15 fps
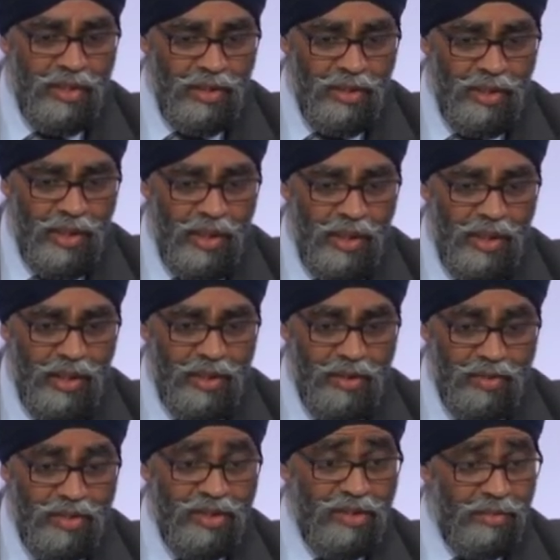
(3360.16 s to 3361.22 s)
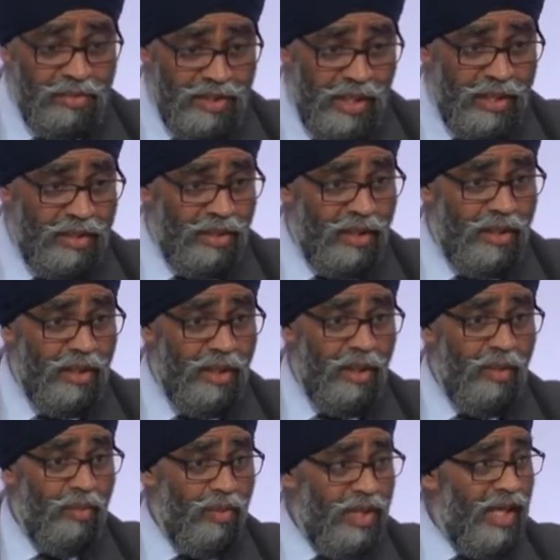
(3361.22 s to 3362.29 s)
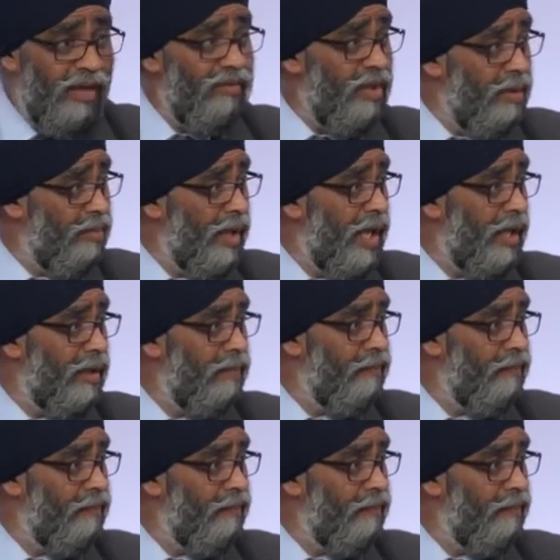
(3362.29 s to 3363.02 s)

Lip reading: do this substantially, we'll have an impact.